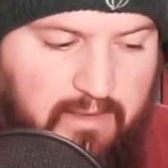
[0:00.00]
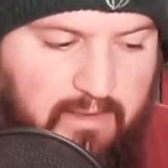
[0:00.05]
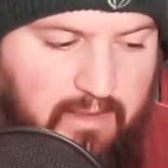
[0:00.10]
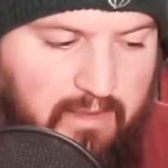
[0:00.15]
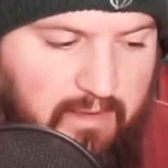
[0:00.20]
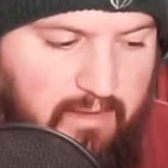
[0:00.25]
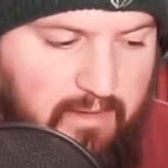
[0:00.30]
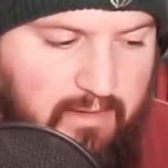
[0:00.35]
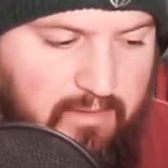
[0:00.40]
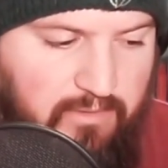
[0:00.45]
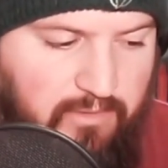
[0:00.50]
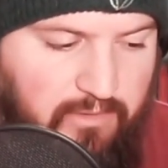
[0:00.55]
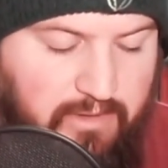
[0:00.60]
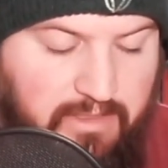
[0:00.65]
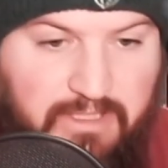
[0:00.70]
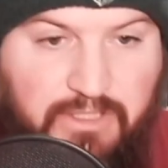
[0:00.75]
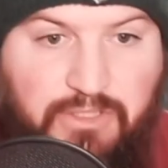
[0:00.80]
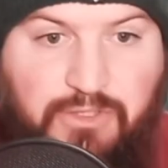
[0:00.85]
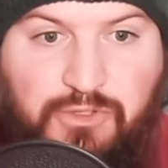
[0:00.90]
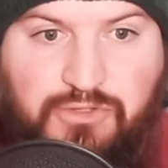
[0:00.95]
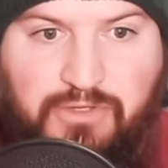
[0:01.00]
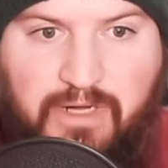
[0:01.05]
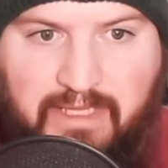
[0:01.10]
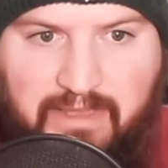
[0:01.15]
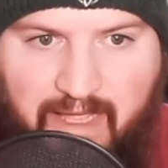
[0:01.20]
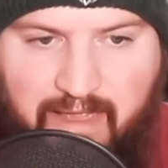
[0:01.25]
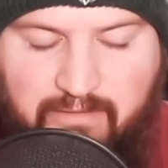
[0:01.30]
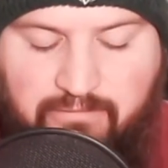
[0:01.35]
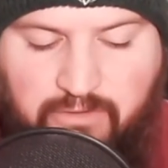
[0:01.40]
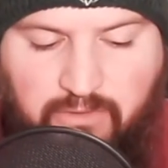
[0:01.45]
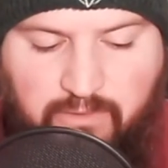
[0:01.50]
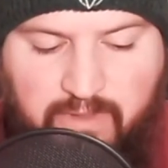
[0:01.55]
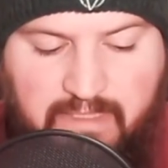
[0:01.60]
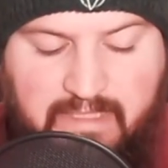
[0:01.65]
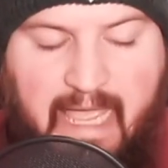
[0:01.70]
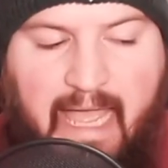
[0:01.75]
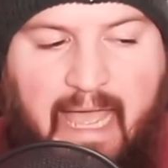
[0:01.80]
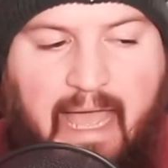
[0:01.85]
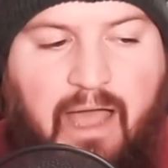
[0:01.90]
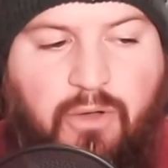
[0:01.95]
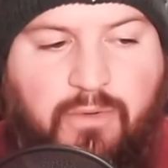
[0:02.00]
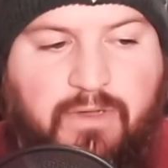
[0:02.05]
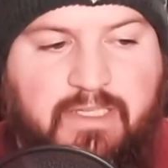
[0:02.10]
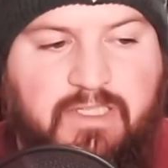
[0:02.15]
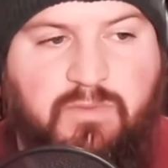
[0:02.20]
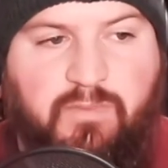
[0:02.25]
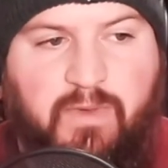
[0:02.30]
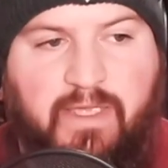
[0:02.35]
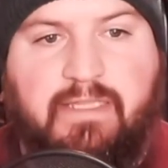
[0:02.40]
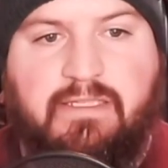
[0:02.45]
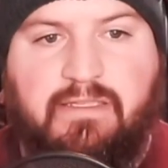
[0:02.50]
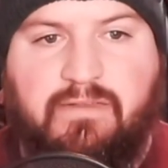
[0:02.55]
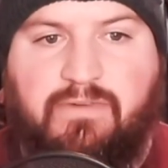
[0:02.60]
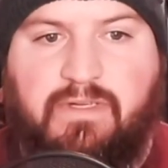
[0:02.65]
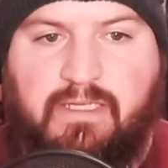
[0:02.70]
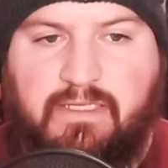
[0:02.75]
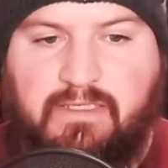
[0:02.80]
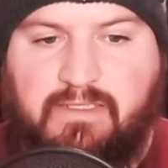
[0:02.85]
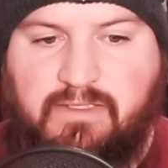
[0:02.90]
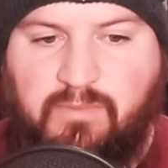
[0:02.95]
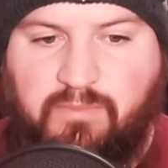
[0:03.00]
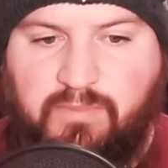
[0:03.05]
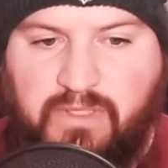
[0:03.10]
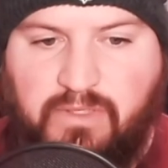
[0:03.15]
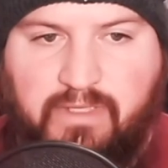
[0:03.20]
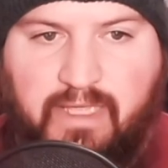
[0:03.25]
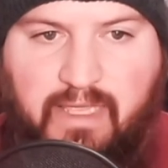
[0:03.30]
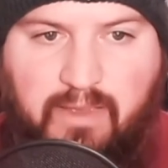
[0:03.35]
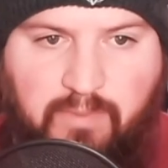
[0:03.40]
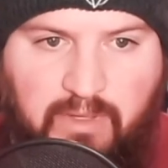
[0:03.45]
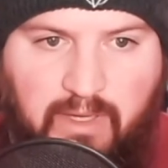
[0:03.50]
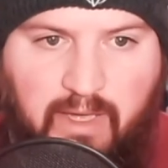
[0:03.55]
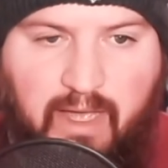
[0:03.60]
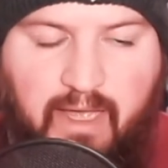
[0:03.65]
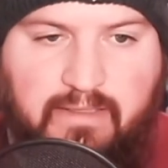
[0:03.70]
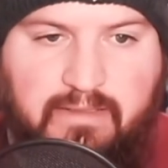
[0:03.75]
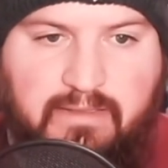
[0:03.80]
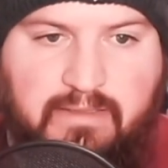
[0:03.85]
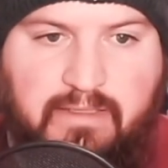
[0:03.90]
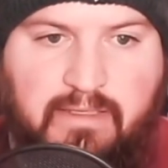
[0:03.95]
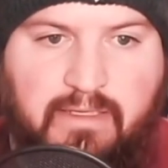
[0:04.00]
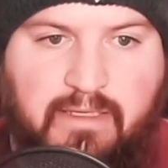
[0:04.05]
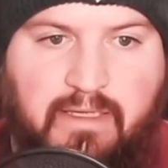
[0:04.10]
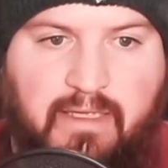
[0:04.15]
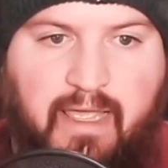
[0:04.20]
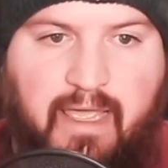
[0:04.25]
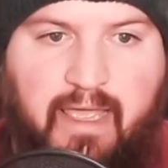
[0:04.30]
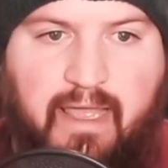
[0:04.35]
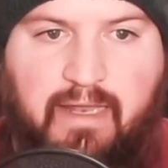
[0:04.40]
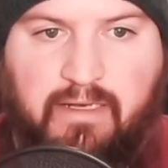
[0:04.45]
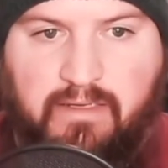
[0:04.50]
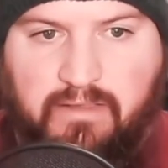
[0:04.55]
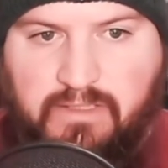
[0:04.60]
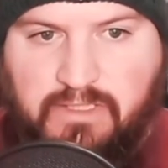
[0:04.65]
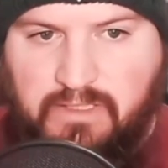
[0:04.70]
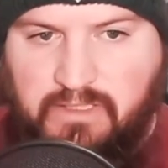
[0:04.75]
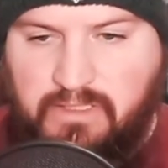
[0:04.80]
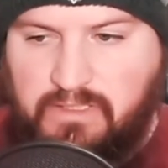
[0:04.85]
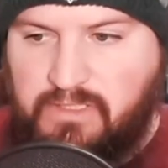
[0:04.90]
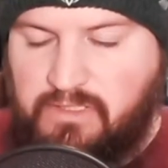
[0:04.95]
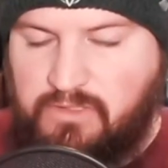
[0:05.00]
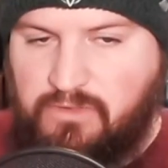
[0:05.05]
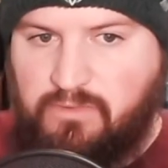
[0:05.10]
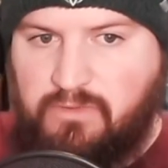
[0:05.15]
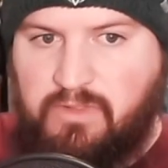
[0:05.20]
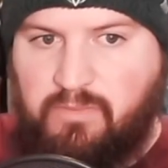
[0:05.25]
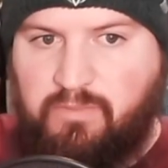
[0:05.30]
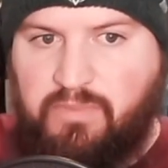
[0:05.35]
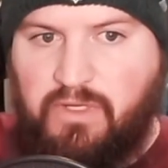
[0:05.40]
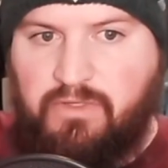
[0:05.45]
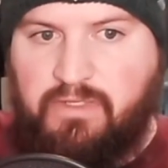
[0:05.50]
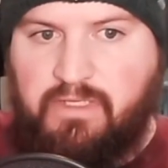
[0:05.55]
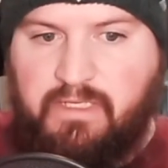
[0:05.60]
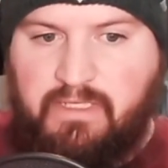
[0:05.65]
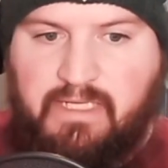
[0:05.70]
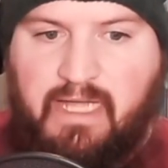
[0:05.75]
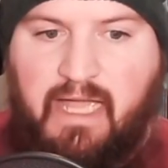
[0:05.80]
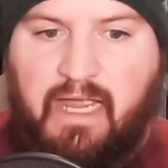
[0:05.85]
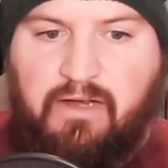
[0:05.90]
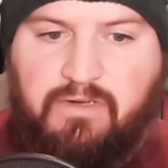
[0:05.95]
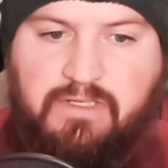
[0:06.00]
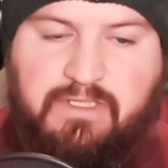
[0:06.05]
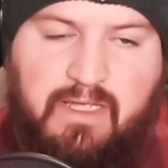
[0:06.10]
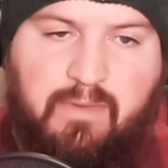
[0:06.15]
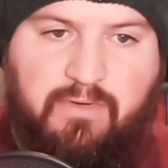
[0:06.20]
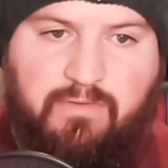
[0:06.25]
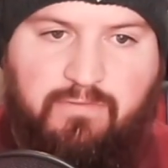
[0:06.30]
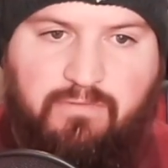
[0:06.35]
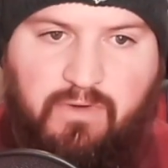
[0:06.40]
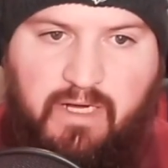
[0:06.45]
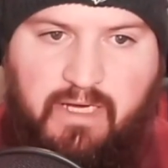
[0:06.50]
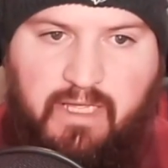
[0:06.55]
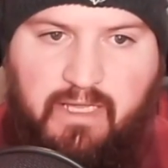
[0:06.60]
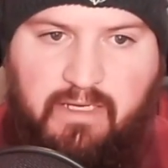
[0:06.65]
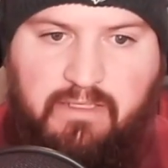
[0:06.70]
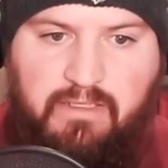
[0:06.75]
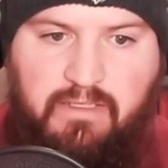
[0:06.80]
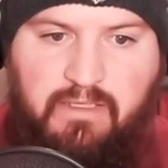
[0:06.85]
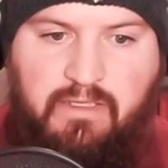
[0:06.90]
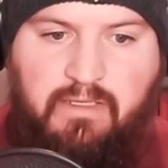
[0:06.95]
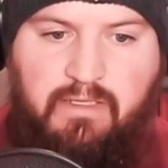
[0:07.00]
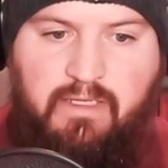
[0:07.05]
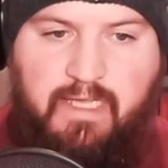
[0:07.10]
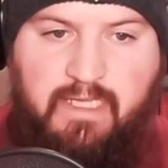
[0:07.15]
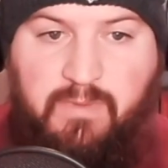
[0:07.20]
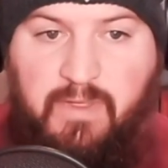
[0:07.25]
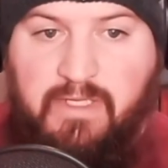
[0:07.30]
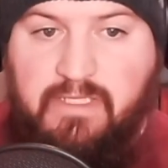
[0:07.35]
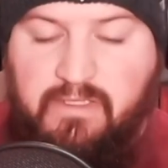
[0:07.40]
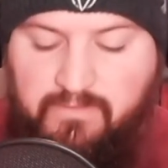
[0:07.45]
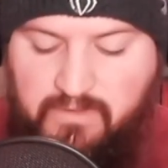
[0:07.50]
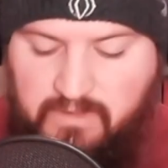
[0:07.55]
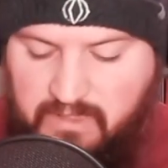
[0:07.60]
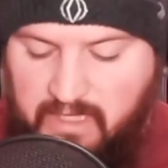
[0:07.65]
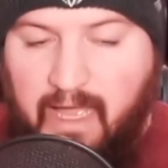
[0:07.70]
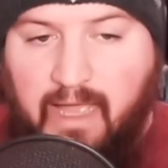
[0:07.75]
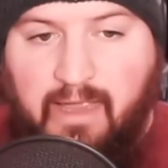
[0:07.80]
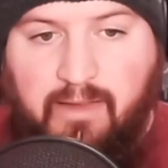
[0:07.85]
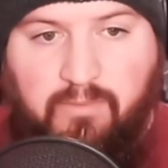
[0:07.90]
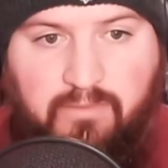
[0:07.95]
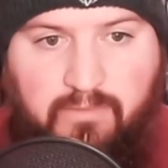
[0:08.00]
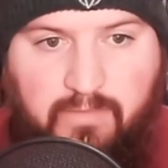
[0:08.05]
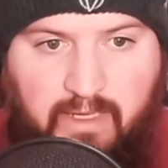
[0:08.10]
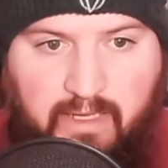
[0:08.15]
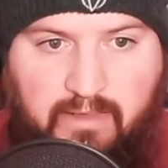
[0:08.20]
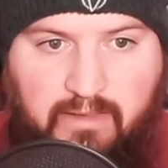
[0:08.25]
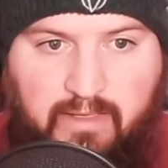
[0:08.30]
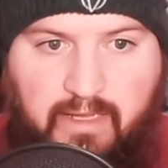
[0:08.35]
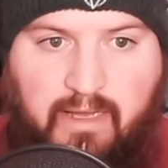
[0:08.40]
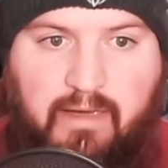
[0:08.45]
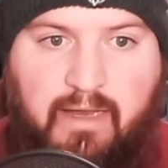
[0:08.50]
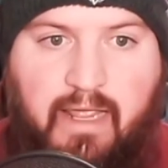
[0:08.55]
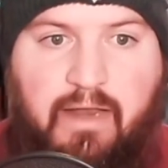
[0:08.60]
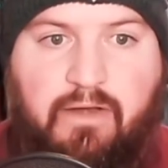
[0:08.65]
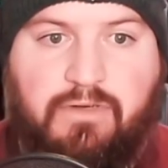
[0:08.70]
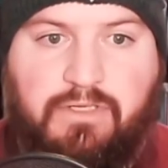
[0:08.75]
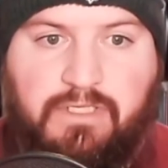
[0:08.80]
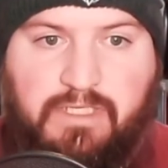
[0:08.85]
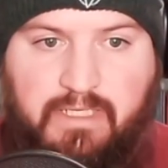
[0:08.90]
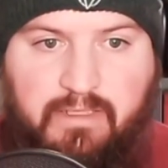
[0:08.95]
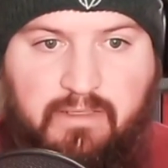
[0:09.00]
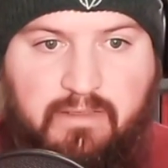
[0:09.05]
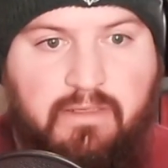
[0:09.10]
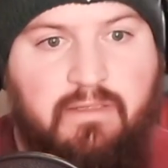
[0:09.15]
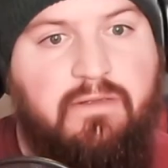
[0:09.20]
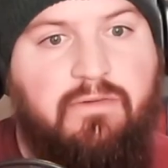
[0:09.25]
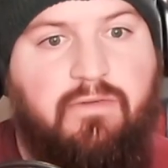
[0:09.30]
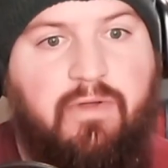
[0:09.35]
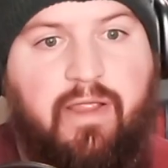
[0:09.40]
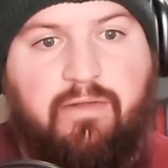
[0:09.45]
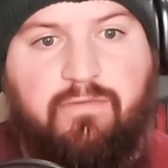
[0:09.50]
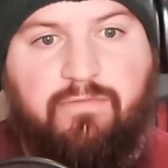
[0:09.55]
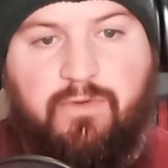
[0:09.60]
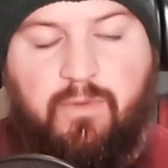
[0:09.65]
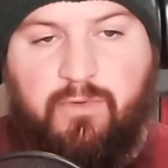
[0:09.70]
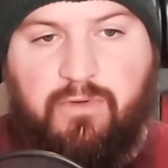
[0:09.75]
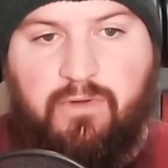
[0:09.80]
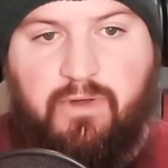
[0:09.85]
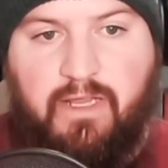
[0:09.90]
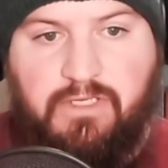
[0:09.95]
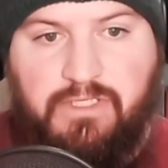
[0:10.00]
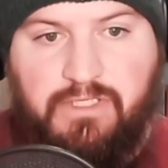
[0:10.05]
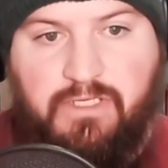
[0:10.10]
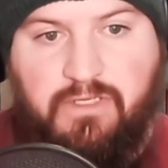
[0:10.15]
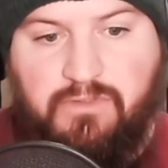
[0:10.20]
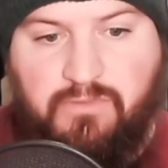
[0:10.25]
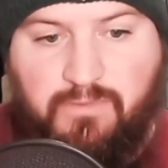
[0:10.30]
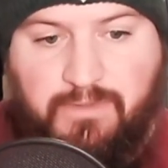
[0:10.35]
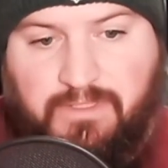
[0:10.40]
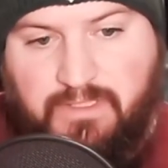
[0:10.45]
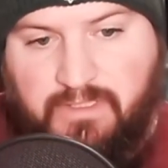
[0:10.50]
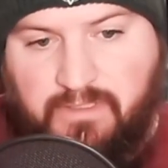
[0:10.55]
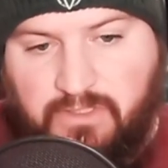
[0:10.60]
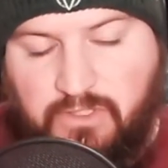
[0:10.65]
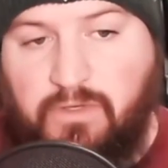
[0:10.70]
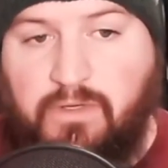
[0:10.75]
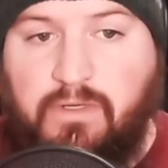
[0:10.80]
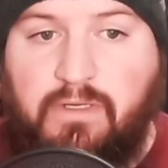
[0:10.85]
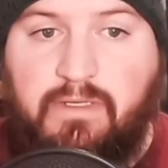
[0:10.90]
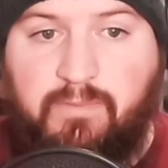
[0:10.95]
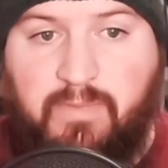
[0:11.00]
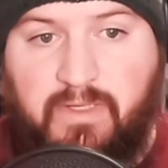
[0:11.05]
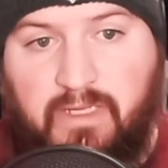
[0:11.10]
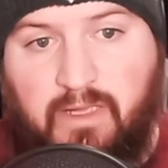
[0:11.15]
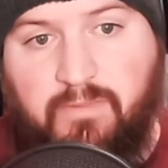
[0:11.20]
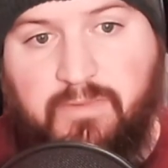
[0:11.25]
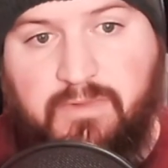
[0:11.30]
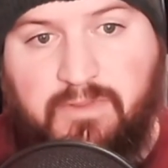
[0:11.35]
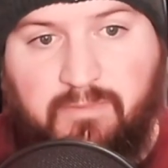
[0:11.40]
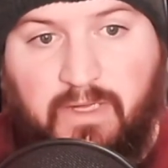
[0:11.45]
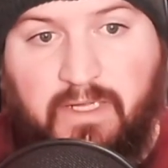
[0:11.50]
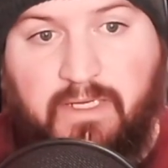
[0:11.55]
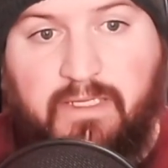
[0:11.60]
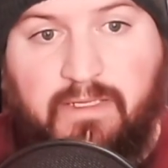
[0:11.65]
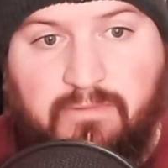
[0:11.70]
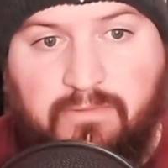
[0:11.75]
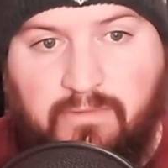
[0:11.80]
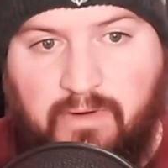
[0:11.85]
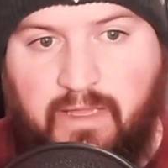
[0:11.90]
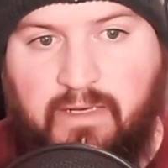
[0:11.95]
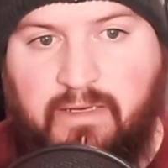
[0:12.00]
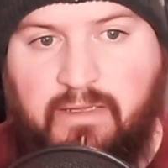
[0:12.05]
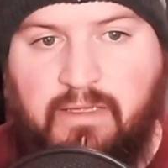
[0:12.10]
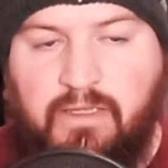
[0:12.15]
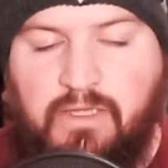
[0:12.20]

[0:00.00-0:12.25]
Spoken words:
or until you try LiveView, is how expensive it is to build APIs and to build an entire separate front end, expensive in time and energy, right, from your engineers, which in turn it becomes money, right?